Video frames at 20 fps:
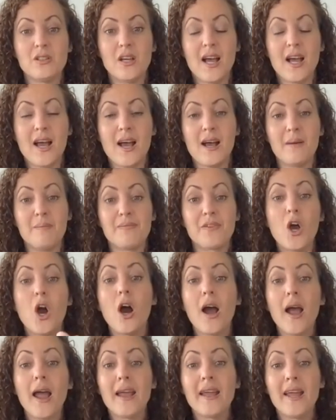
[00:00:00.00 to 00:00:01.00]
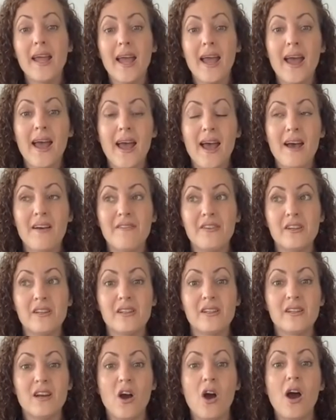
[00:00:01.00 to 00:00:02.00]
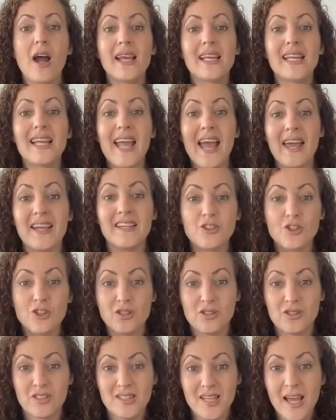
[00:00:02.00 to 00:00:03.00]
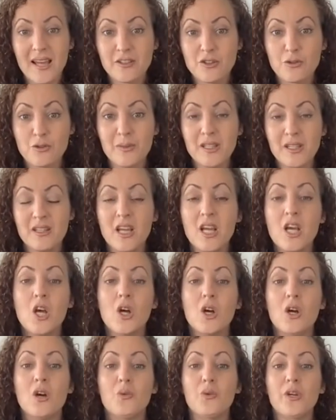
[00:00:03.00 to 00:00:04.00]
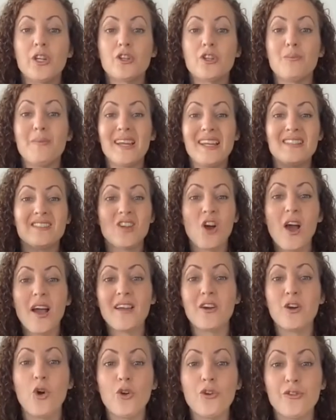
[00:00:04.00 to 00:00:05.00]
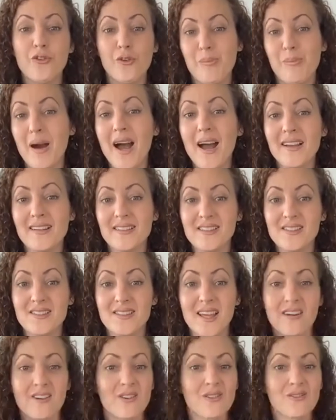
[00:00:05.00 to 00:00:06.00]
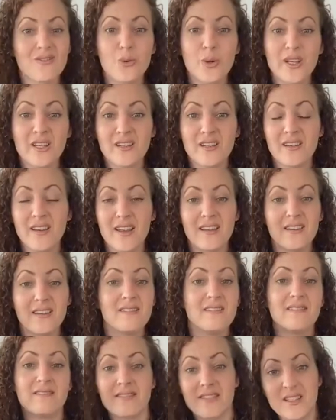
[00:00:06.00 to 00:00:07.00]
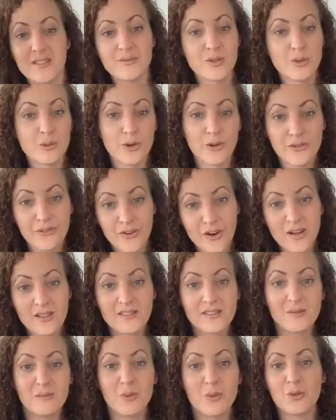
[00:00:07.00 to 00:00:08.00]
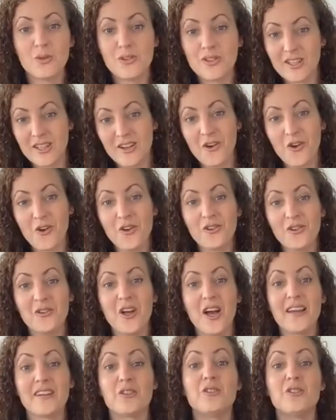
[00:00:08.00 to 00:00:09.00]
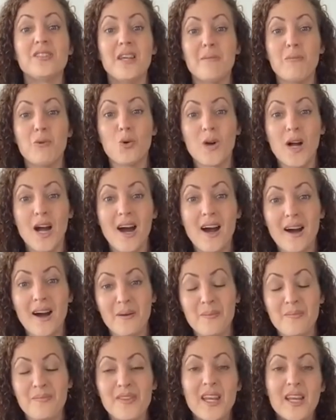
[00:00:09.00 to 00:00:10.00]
I have a highly anxious attachment, which means I go for partners that are avoidant and give zero fucks more, you know, like, because they're more calm.